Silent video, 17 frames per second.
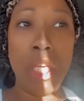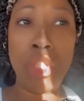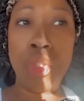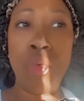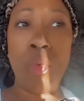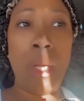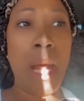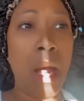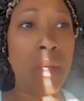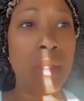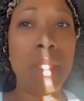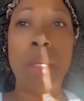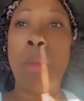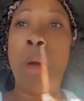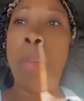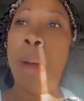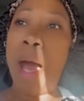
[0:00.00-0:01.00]
issuing out
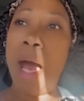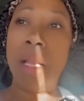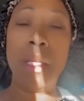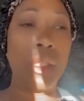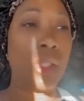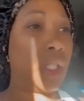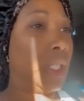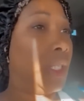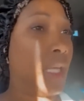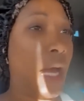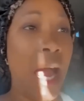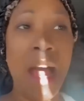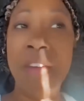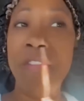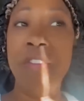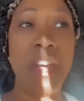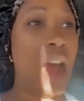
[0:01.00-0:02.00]
some apologies.
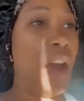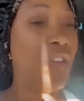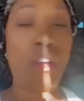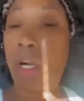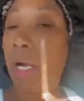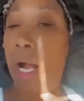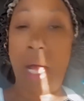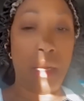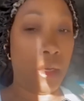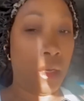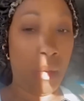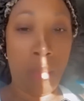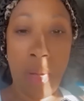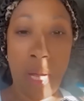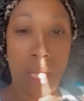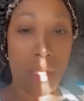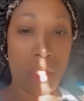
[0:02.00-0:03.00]
I've never gotten
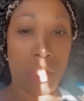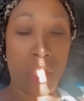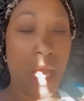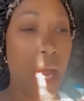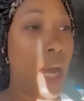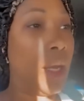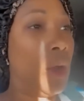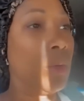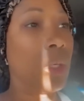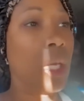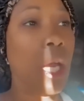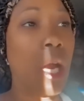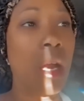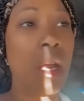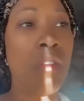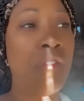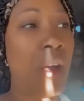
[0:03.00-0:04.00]
an apology. I don't
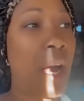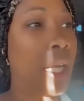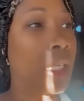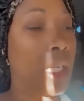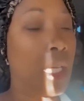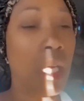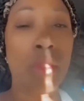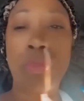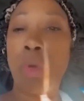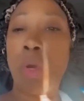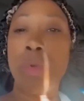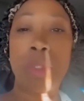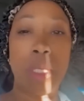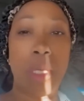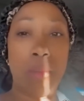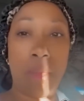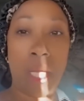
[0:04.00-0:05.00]
care if I
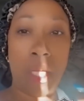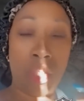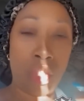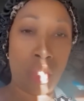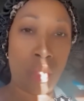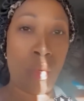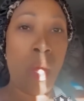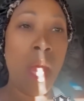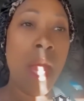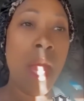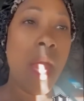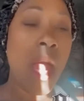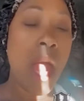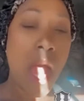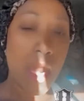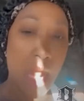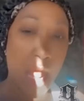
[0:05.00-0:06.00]
did throw something at you.
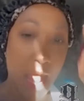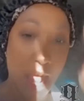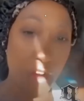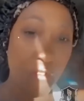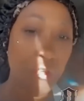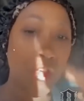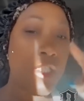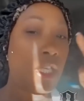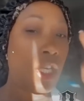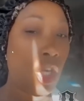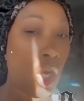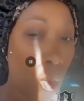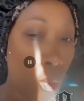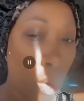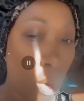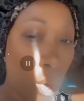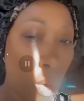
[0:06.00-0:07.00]
Every
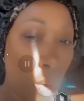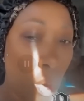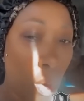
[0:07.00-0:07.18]
single.